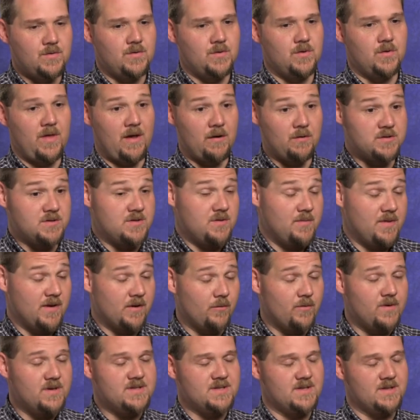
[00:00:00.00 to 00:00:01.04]
That was the big
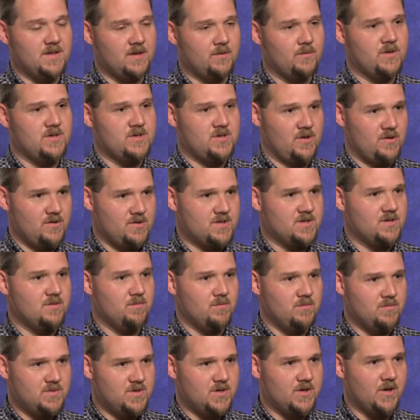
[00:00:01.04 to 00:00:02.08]
reason that we chose
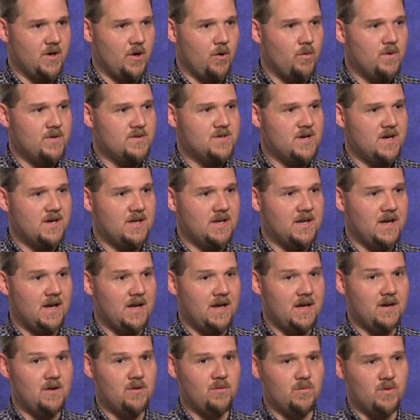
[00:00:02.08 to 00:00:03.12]
to go with
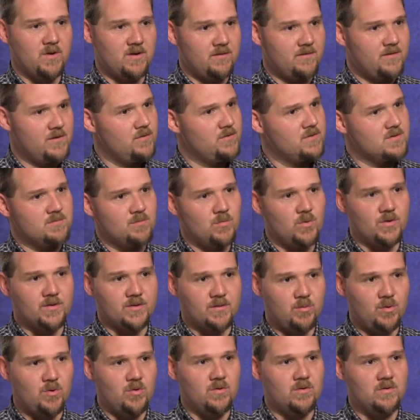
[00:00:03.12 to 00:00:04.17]
JDA. We've used
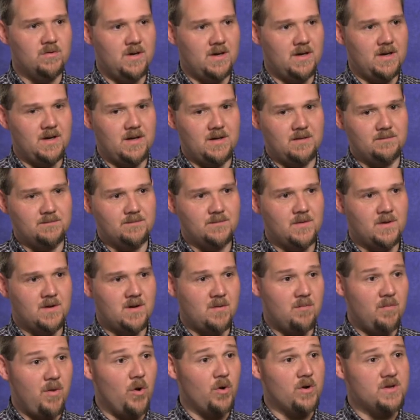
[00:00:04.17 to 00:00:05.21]
multiple
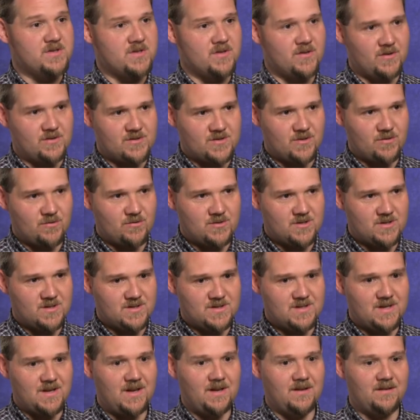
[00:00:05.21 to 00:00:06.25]
components of their solution
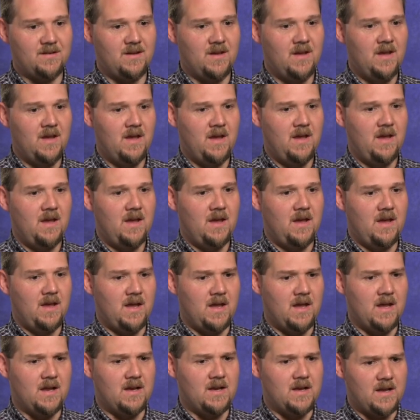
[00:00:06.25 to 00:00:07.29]
set,
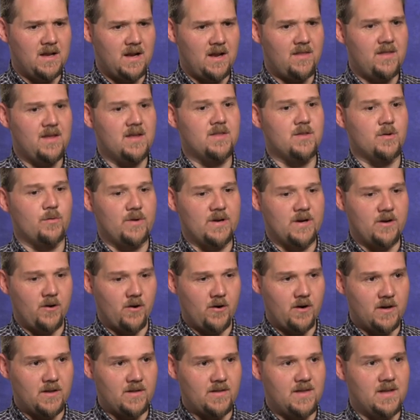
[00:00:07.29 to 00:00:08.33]
and I think the
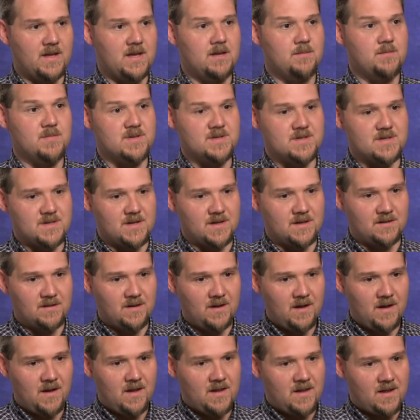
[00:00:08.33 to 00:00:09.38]
recurring theme is that
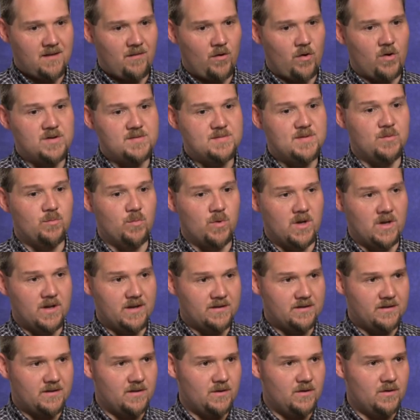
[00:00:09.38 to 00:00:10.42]
they've always been
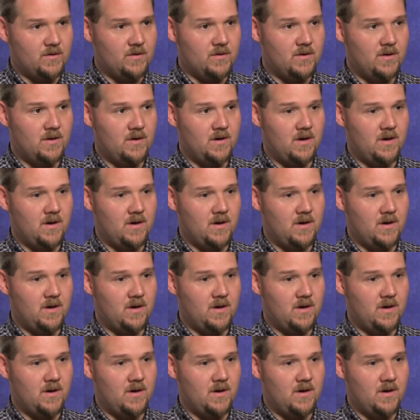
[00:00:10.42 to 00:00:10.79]
willing to